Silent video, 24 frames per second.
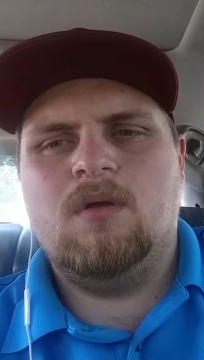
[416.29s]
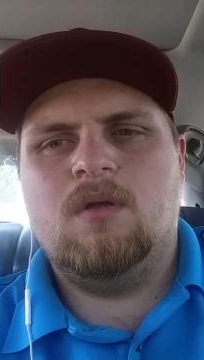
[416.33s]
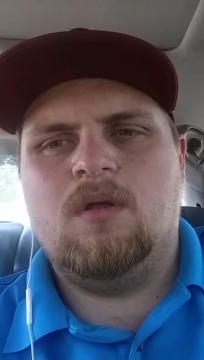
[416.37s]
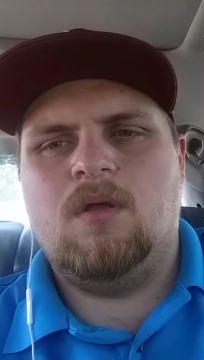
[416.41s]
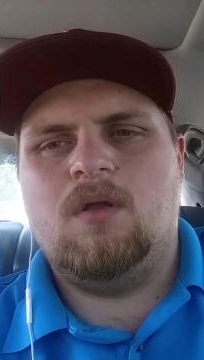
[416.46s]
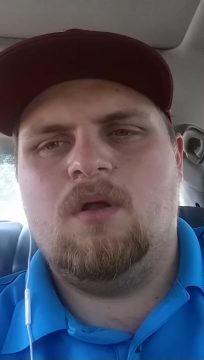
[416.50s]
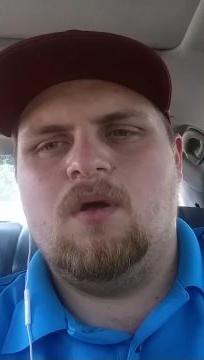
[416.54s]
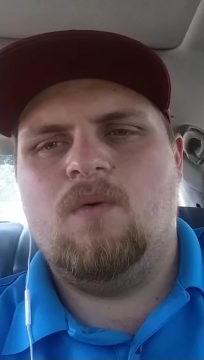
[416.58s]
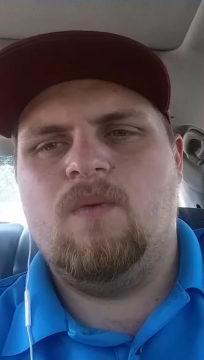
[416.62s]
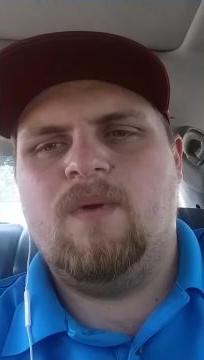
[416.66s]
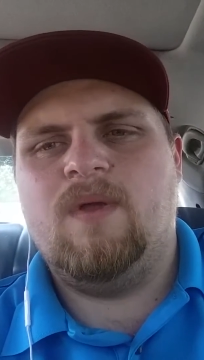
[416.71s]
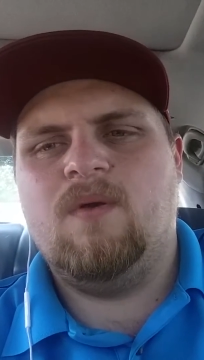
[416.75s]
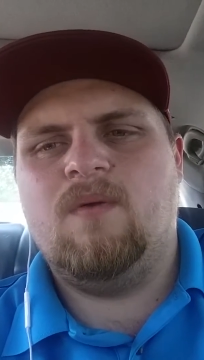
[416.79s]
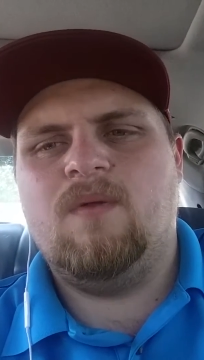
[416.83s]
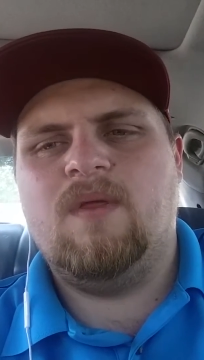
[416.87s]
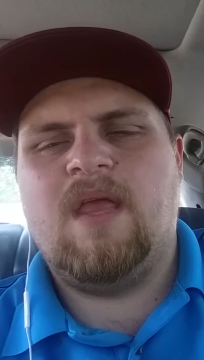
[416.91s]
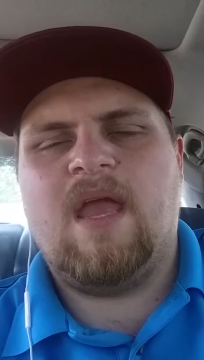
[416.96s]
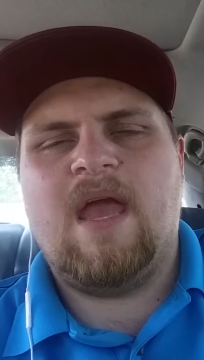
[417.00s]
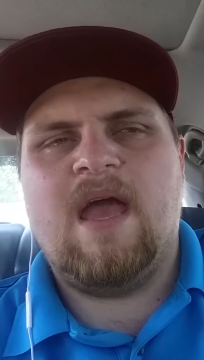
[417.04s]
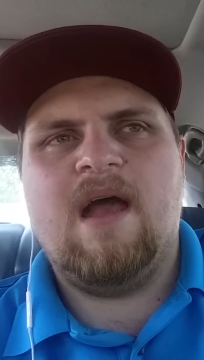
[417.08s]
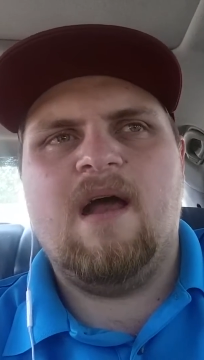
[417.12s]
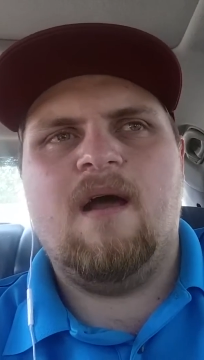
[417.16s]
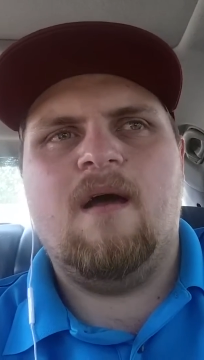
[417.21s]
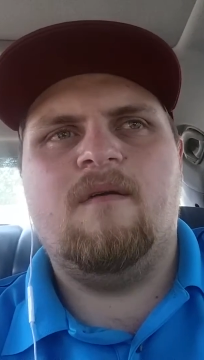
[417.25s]
We only
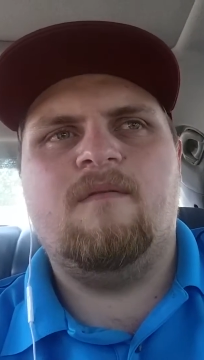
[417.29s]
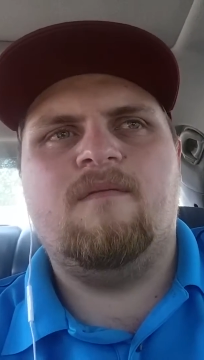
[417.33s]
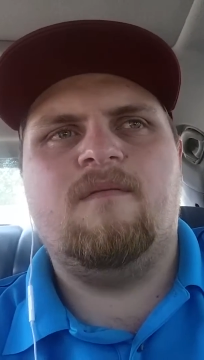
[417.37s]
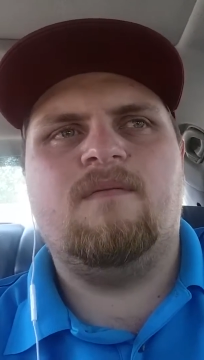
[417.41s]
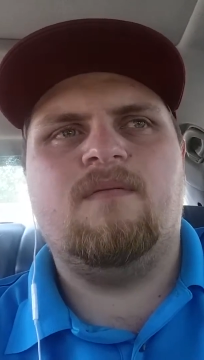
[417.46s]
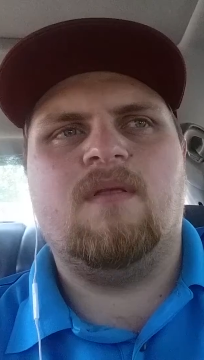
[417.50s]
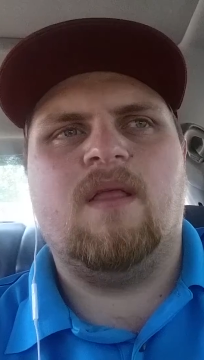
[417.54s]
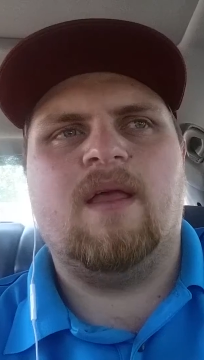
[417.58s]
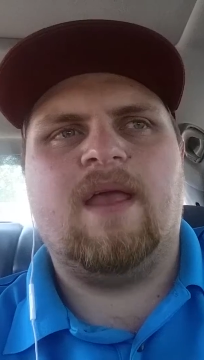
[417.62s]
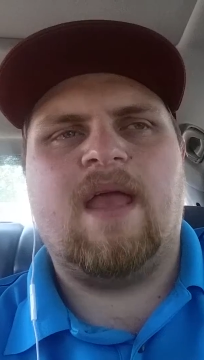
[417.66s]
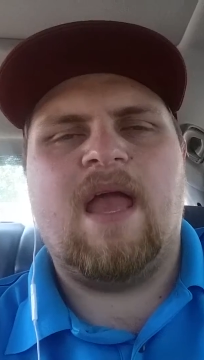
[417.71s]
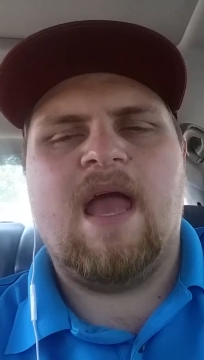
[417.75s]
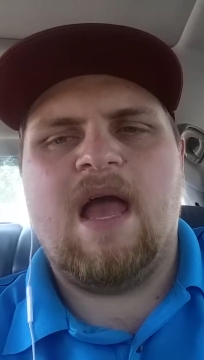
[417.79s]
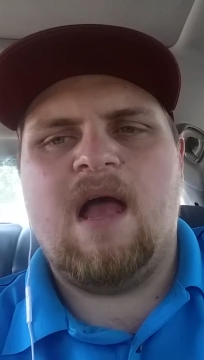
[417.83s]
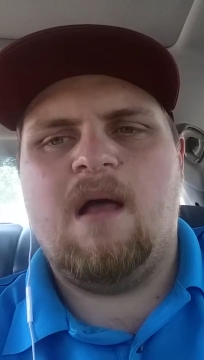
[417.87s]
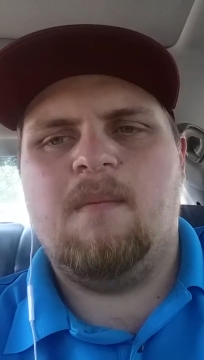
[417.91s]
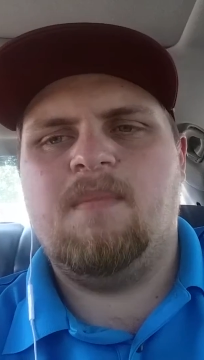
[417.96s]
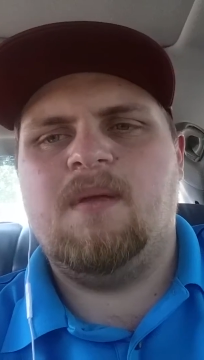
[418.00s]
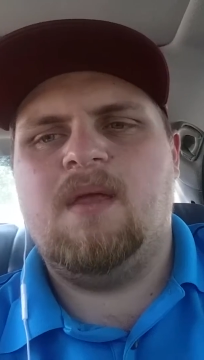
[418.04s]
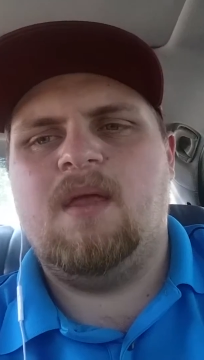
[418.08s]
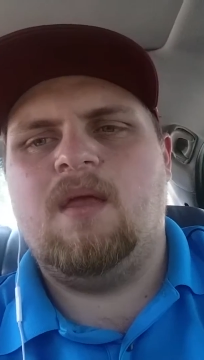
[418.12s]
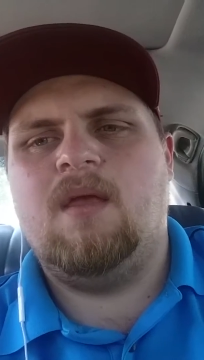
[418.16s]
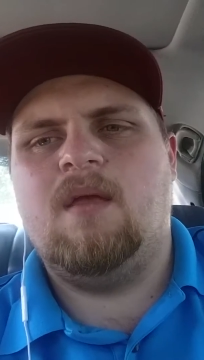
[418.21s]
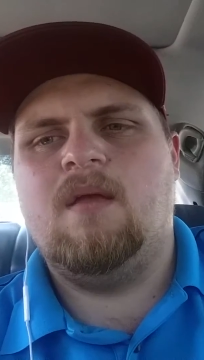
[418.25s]
have like
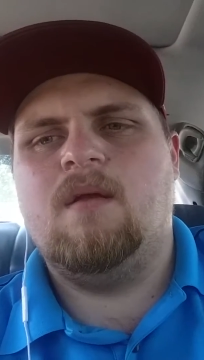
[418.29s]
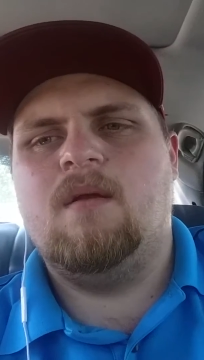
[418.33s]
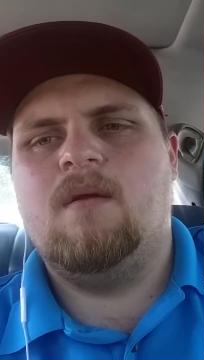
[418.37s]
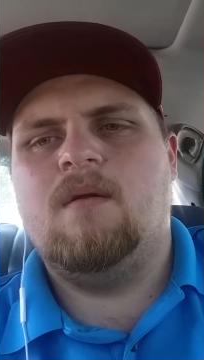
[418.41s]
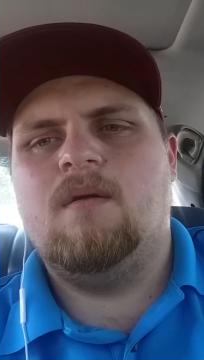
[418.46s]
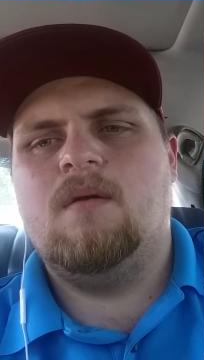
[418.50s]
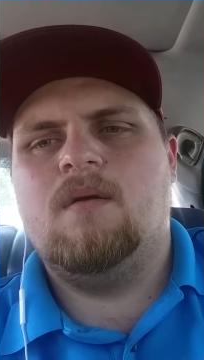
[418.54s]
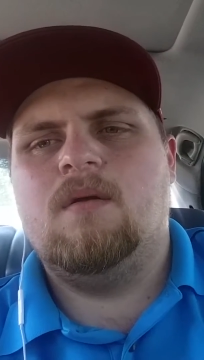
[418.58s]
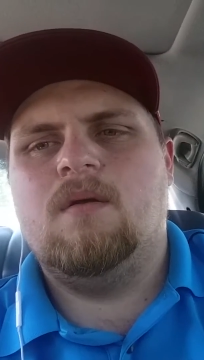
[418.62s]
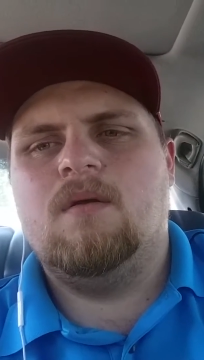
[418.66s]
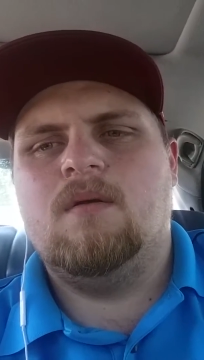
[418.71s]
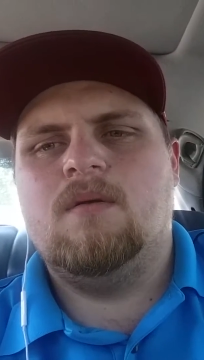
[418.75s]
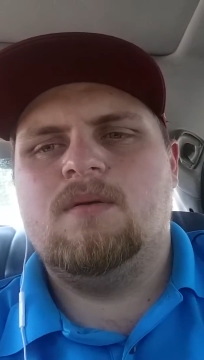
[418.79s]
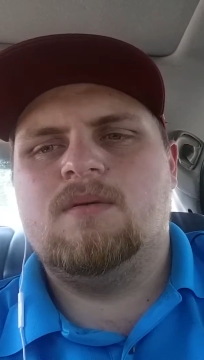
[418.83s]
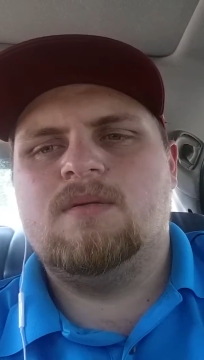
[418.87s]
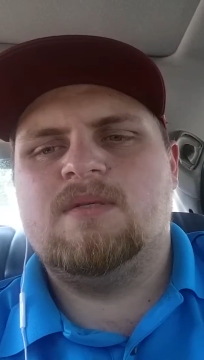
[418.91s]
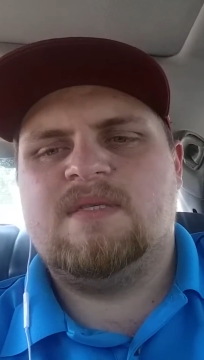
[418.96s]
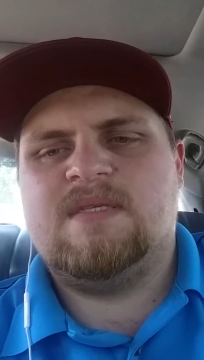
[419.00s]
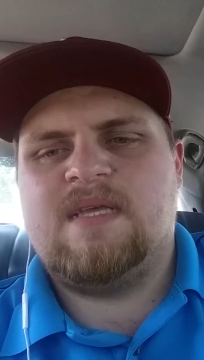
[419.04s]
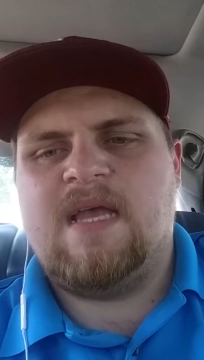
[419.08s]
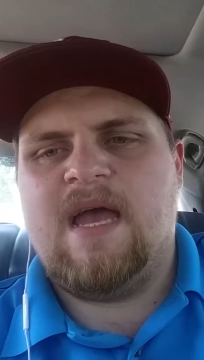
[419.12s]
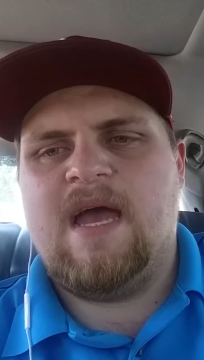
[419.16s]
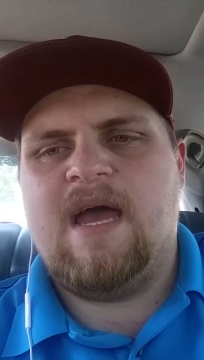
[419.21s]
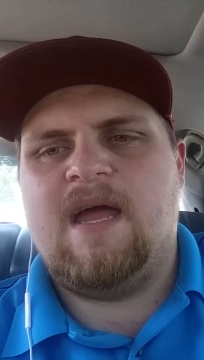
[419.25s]
happy,
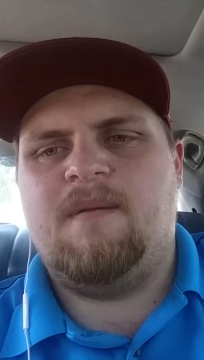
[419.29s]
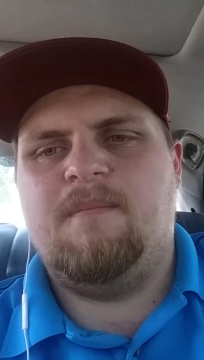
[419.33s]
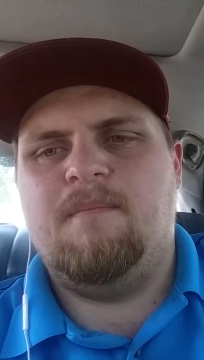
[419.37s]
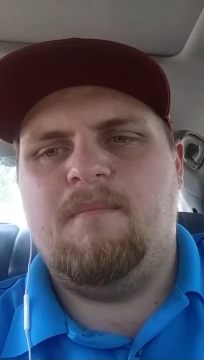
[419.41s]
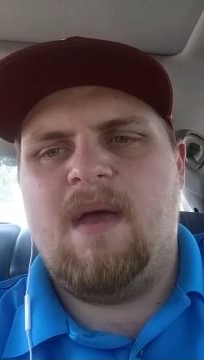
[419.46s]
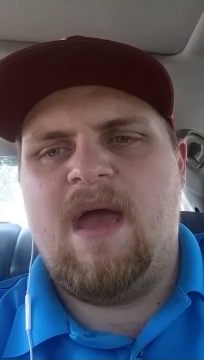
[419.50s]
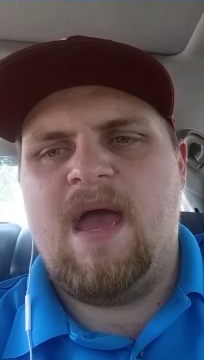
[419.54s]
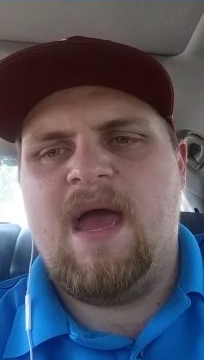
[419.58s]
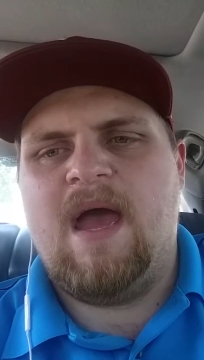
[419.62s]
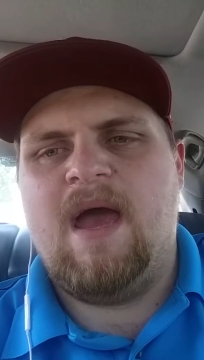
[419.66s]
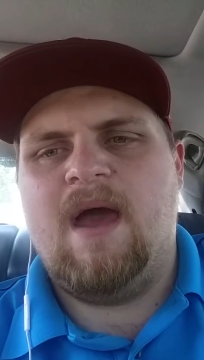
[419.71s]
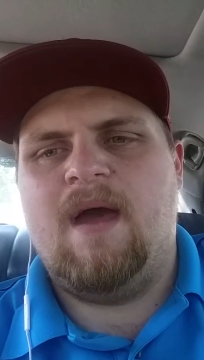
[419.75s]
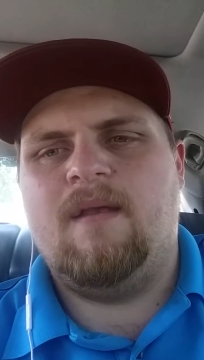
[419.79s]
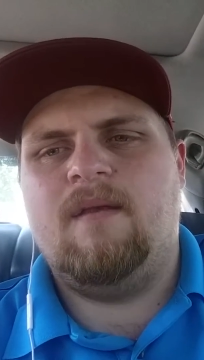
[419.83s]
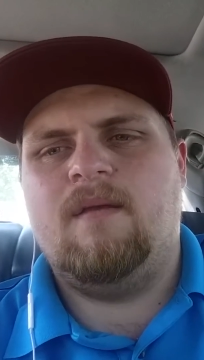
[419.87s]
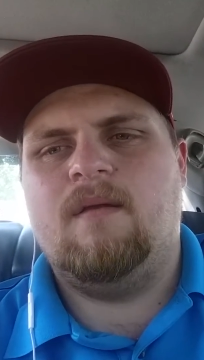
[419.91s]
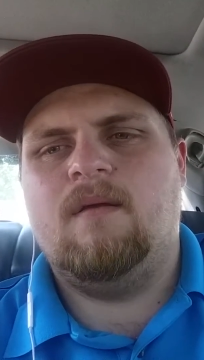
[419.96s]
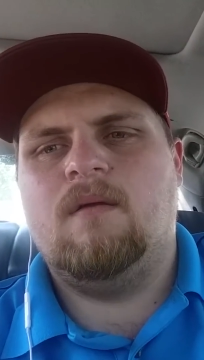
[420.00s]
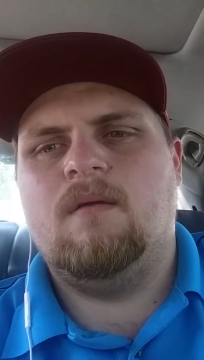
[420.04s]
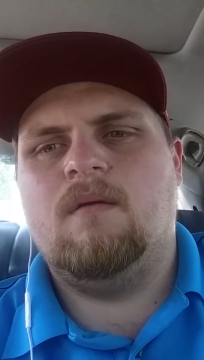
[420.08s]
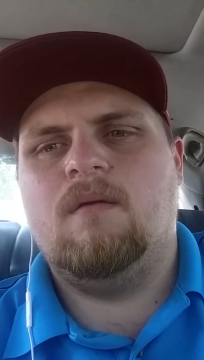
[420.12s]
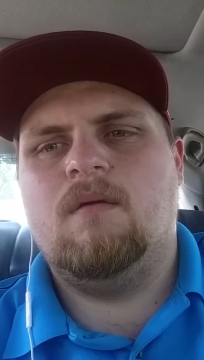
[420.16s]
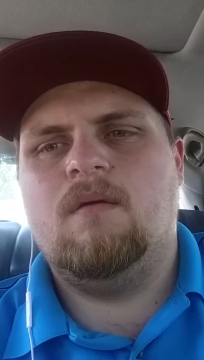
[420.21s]
sad, mad,